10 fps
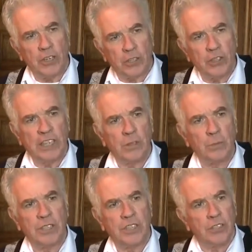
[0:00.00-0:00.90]
treated
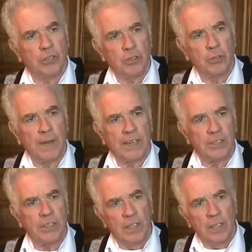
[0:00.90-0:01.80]
with
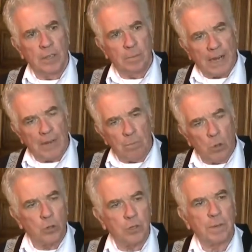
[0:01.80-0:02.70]
disrespect by
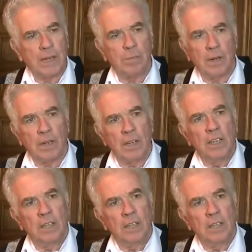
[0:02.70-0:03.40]
most people,